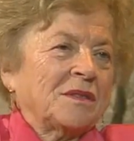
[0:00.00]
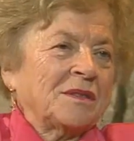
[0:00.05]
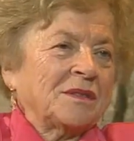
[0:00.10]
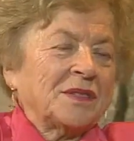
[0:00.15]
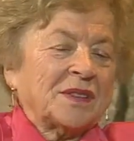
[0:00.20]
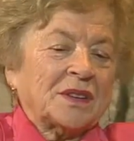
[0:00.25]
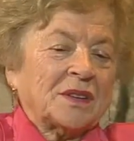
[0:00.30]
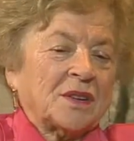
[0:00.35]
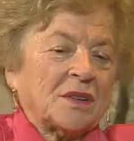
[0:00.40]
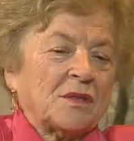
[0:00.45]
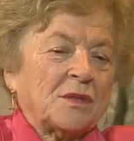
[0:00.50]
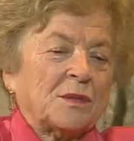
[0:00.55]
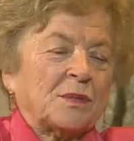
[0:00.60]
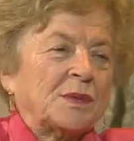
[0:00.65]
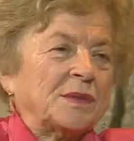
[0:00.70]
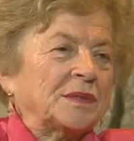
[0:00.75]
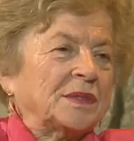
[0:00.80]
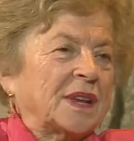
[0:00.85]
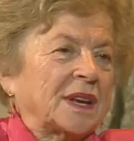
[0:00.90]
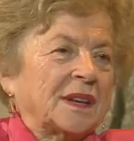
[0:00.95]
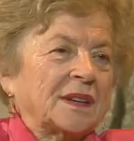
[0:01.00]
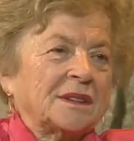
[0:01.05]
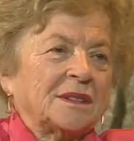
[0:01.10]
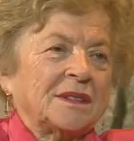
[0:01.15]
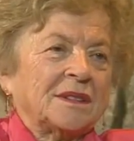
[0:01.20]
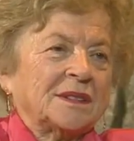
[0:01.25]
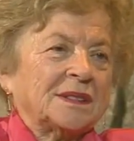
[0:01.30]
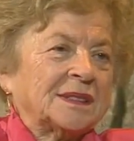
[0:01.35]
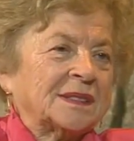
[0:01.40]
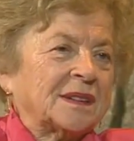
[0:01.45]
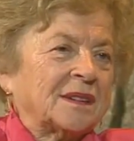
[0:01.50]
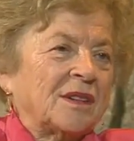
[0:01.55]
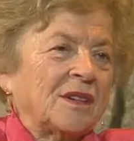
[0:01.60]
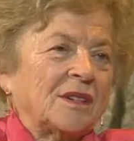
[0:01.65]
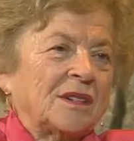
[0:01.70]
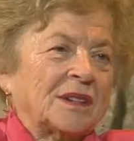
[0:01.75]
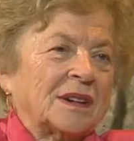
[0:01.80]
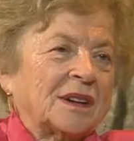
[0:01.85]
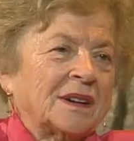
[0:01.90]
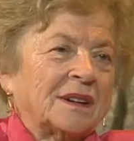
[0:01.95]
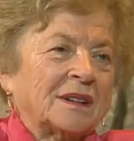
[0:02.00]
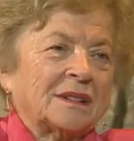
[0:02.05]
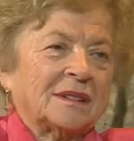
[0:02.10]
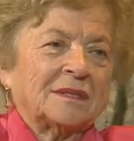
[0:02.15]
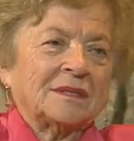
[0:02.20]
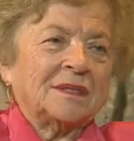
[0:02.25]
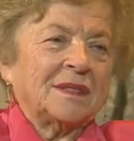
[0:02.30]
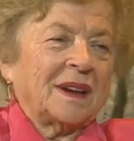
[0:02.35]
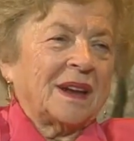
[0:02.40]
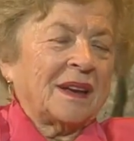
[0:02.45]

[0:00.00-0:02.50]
We grow potatoes, corn,